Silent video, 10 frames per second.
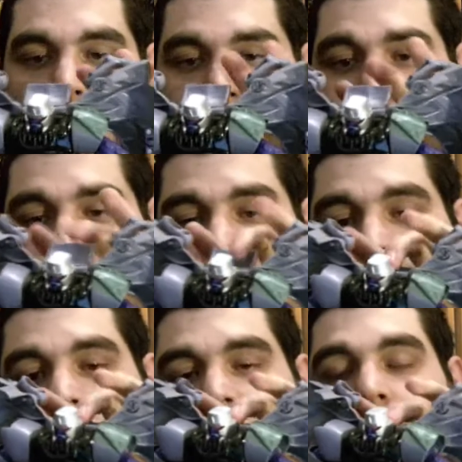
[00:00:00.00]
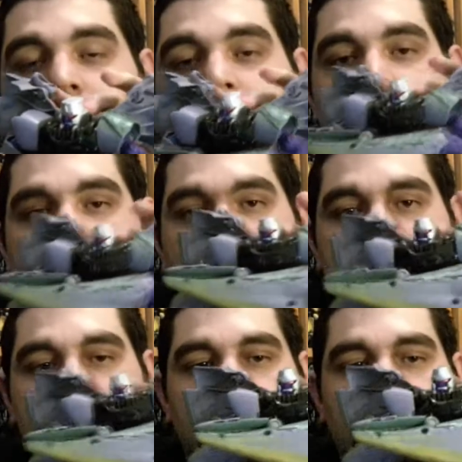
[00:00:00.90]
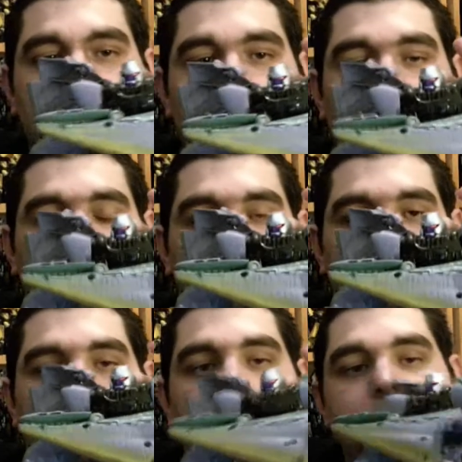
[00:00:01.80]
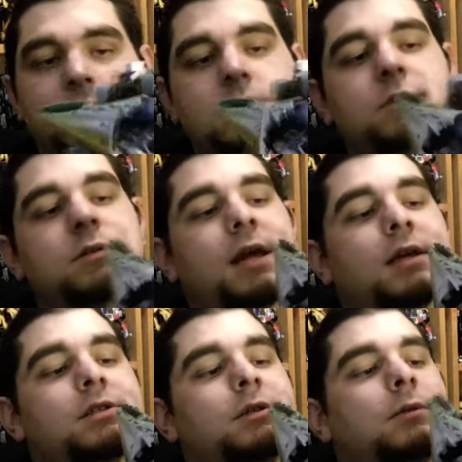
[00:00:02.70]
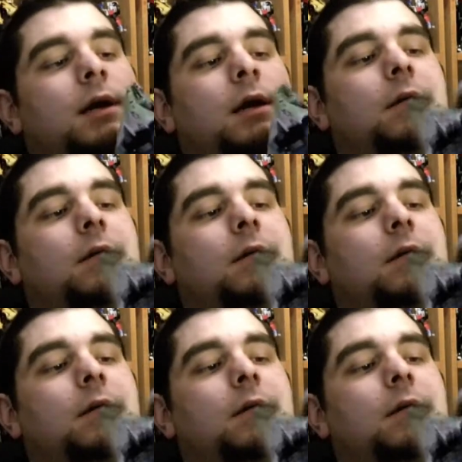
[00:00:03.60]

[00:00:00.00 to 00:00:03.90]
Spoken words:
Yeah, he does look very nice next to Dinobot and stood next to